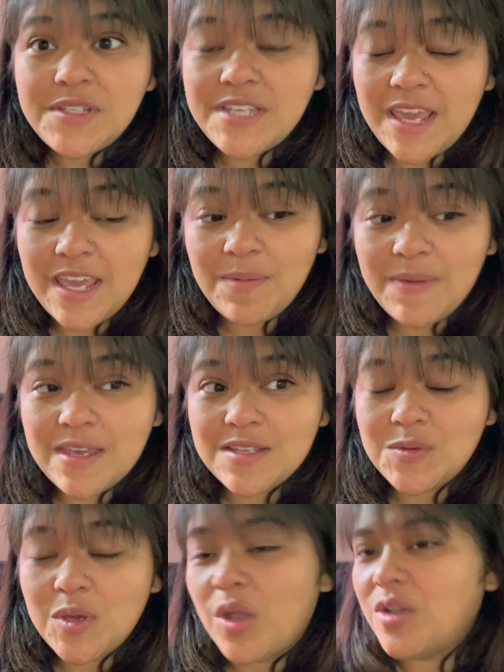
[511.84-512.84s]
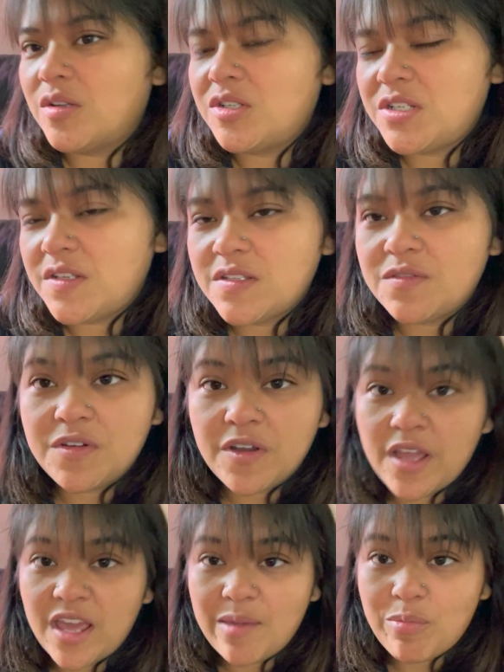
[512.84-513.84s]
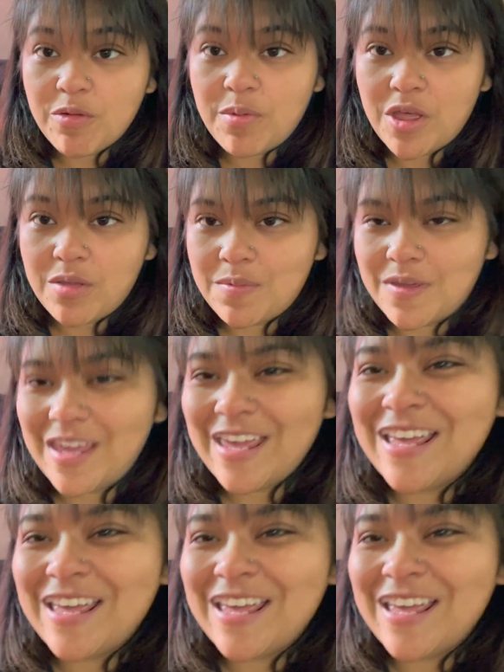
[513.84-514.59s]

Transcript: take because we all know she is a very hyper puppy.